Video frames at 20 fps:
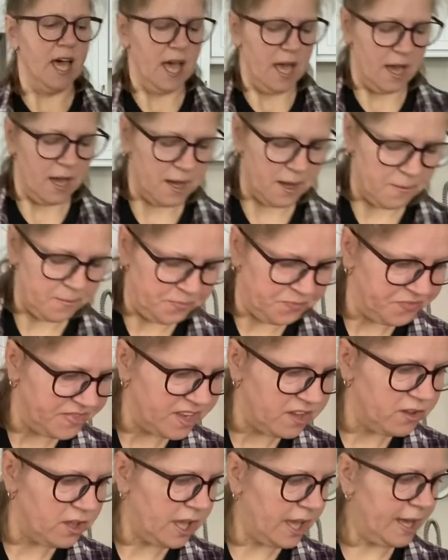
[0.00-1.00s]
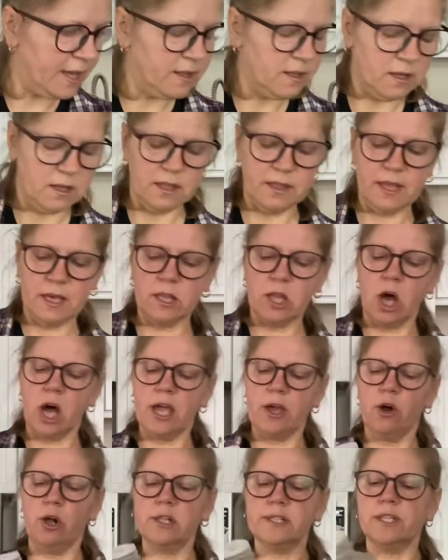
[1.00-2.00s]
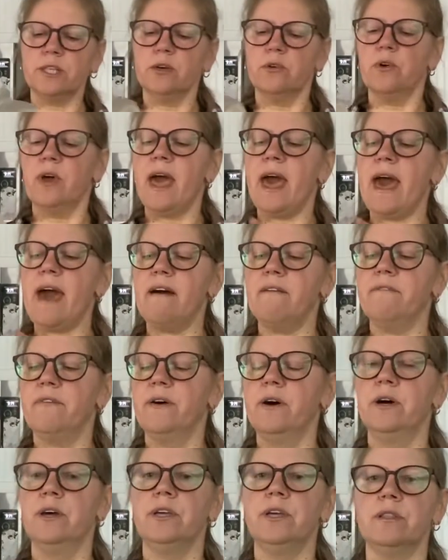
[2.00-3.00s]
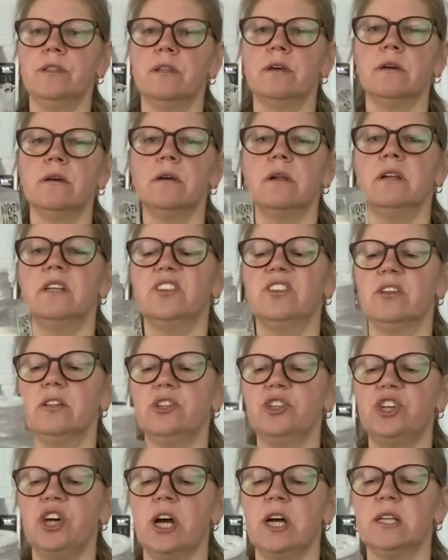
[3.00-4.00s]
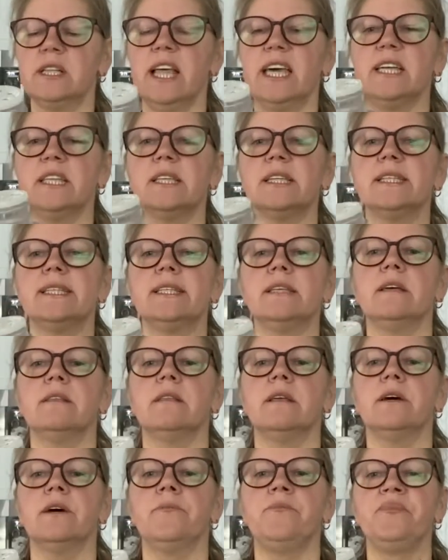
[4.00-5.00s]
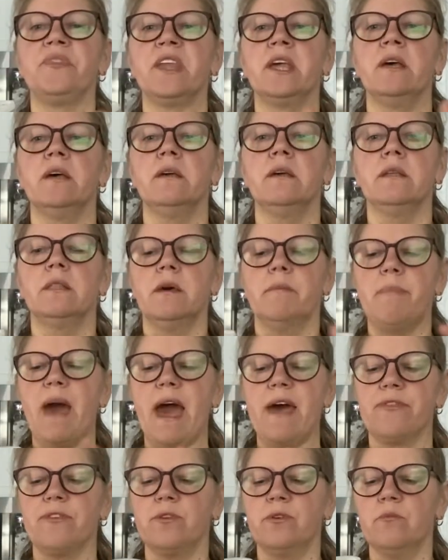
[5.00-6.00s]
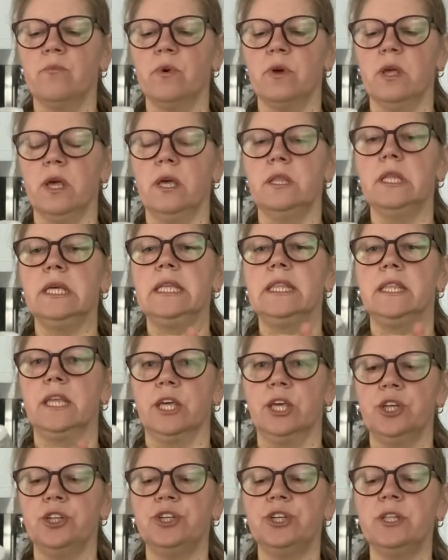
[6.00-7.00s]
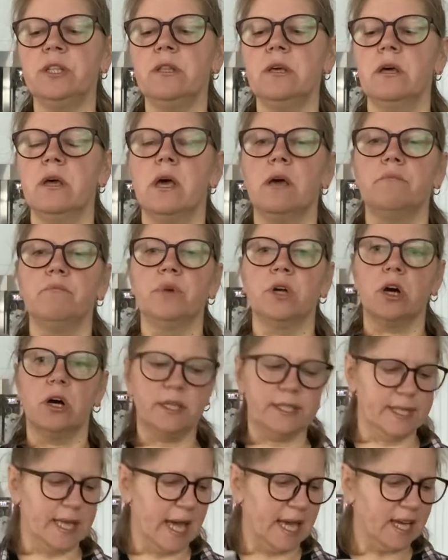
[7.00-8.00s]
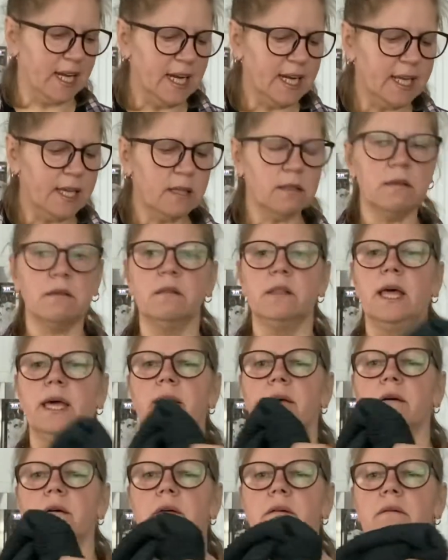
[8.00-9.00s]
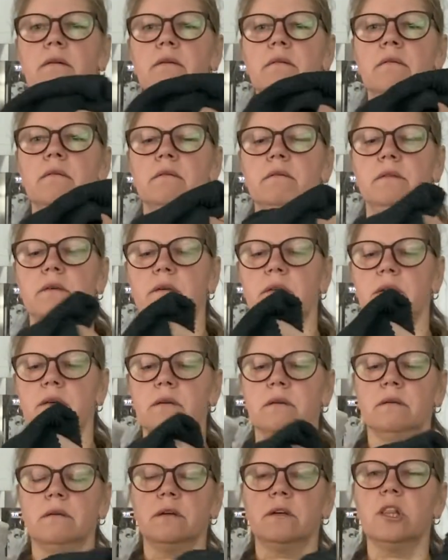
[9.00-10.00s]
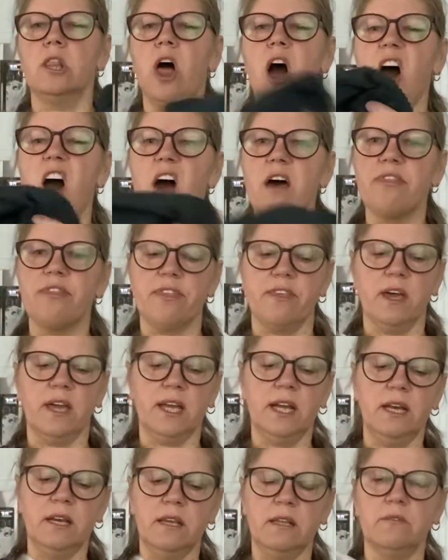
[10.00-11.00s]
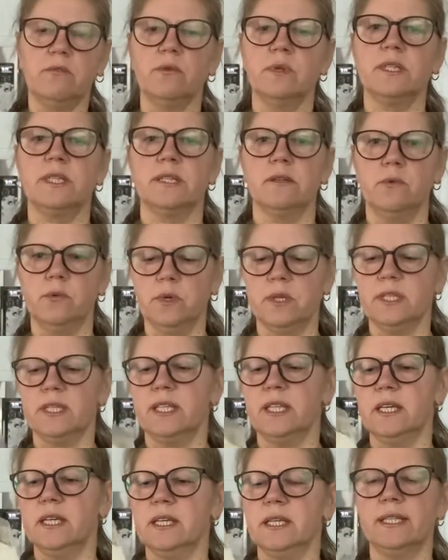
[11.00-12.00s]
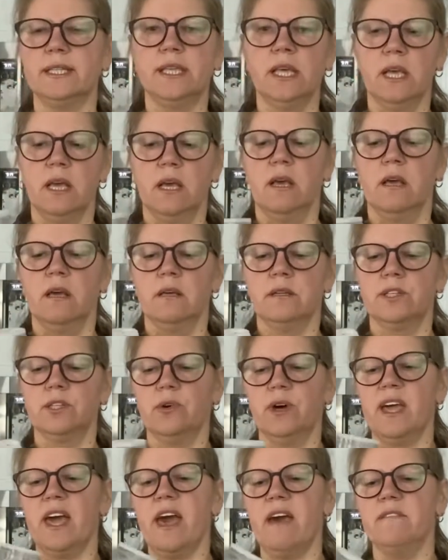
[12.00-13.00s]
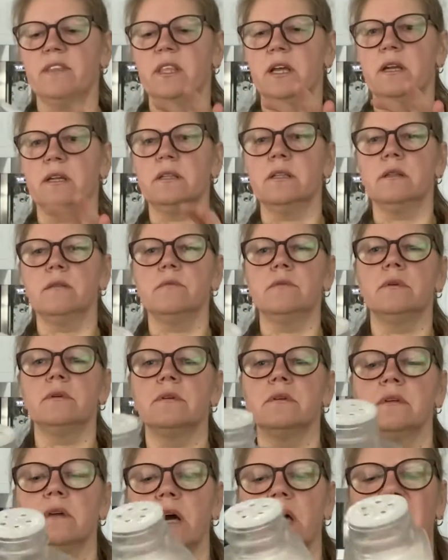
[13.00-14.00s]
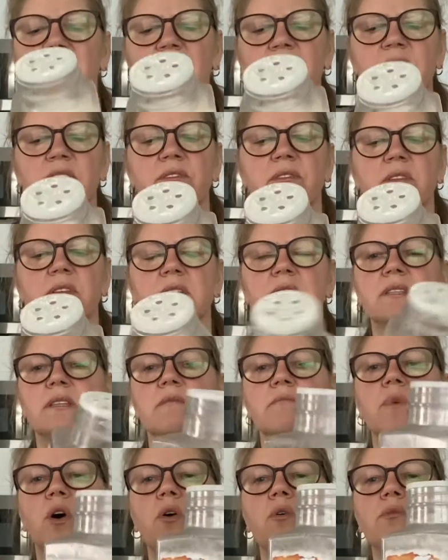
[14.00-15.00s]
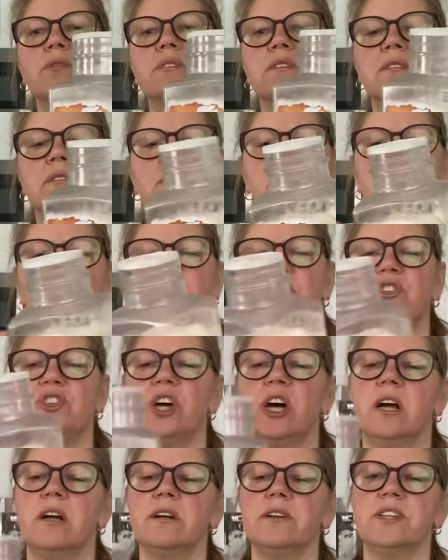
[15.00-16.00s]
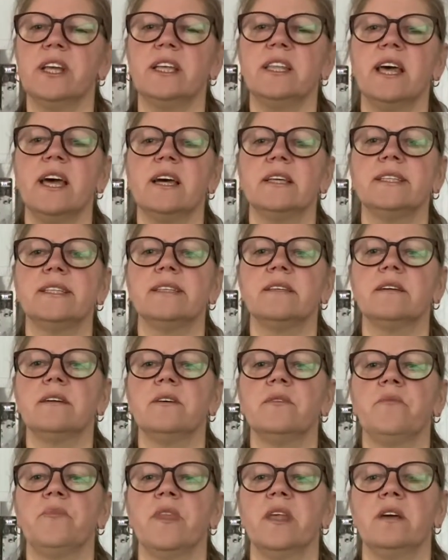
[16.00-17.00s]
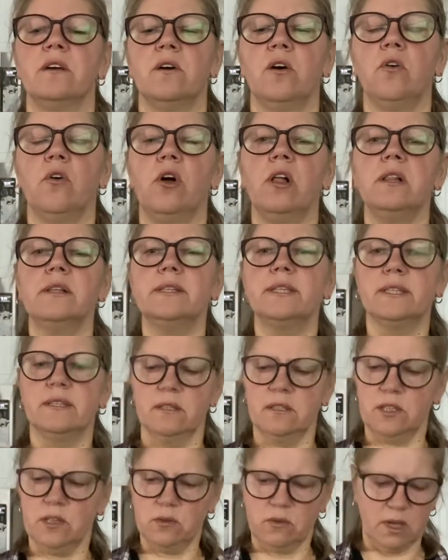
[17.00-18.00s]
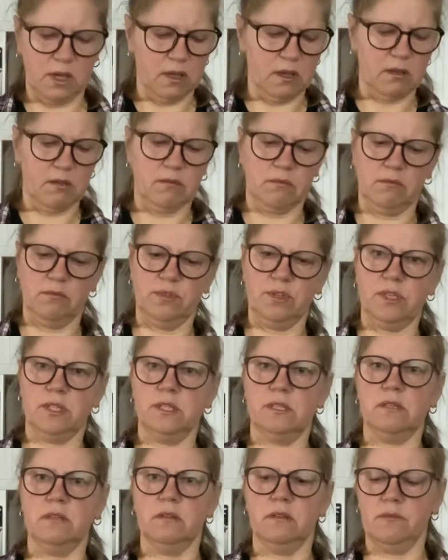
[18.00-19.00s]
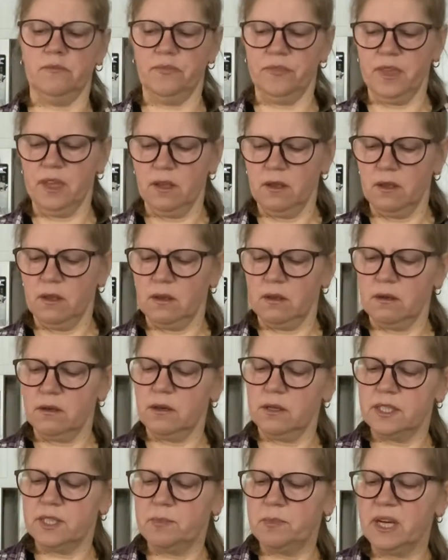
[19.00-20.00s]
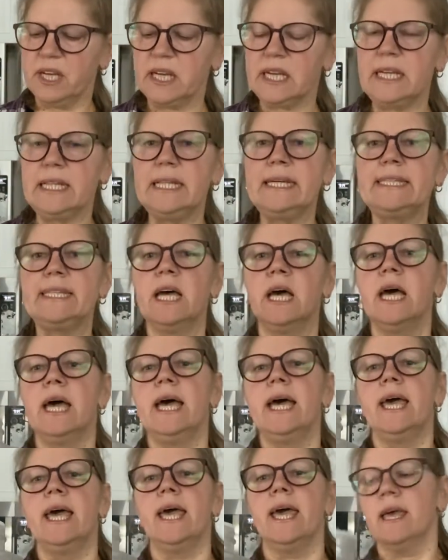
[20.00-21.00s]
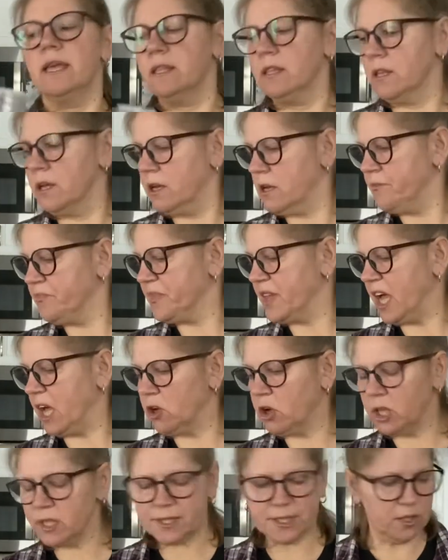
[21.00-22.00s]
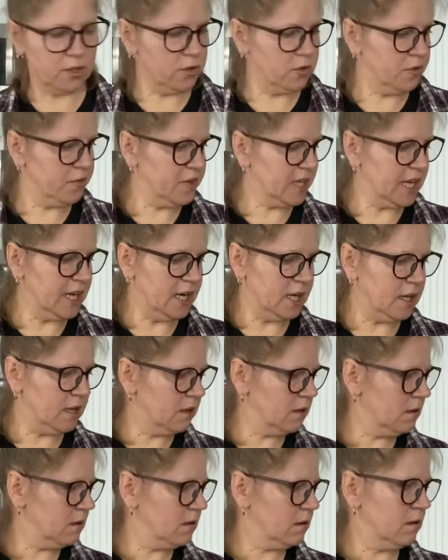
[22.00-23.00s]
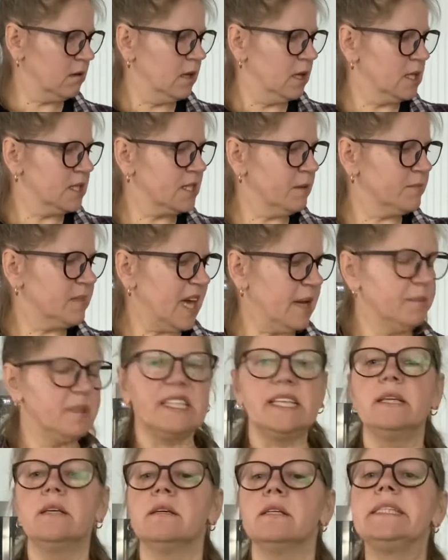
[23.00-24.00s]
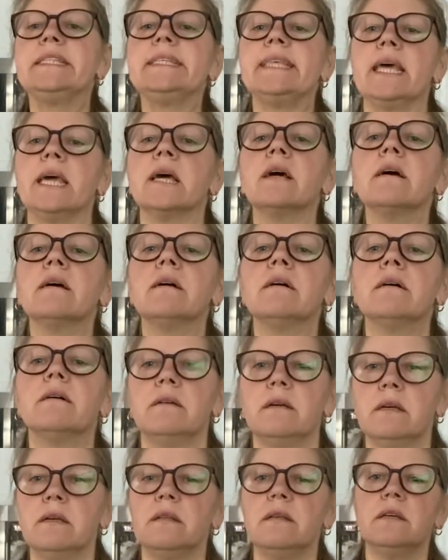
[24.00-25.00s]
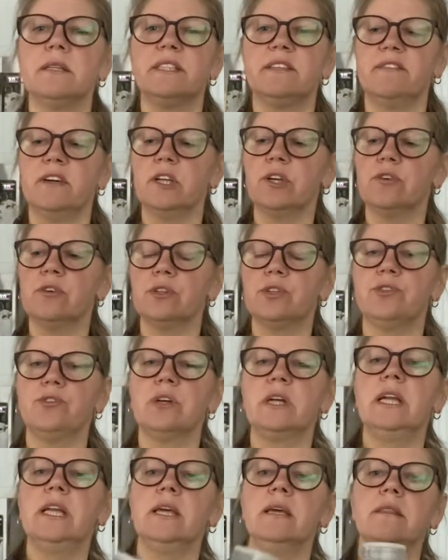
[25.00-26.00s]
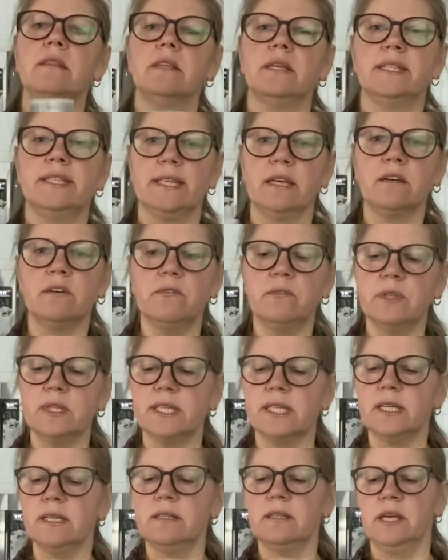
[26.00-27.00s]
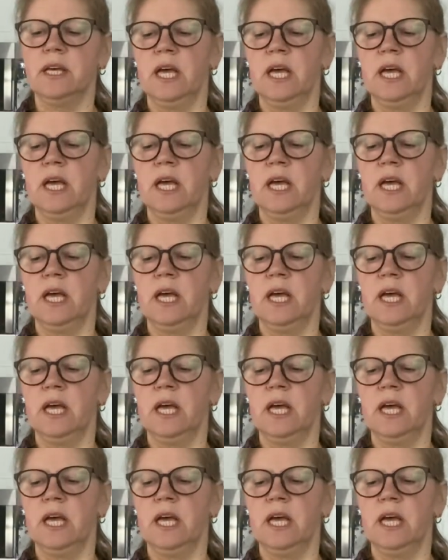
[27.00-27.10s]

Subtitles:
And then I also have in a little jar like this in a bathroom and in the kitchen, because I clean like the cloth. I clean with this, so I have it a little. I have it in some old jar that has holes, so I just sprinkle it. And I also clean sometimes sink. It's very good to clean the sink with it.